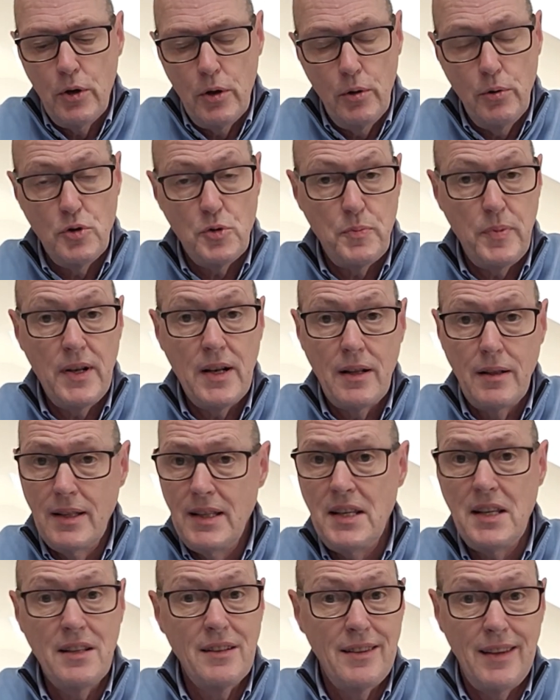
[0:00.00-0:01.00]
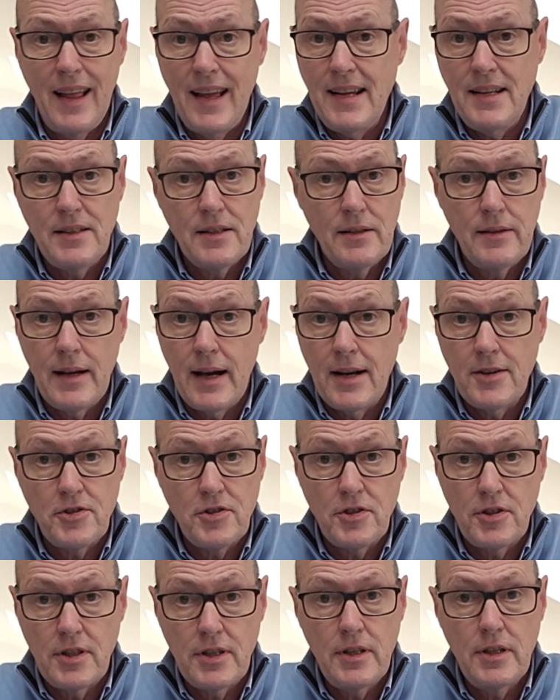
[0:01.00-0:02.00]
who's been a leading light in the
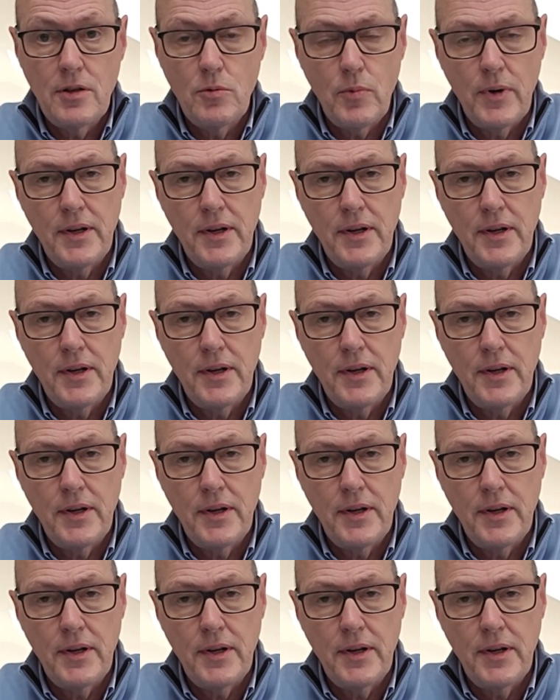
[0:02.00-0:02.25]
Argentinian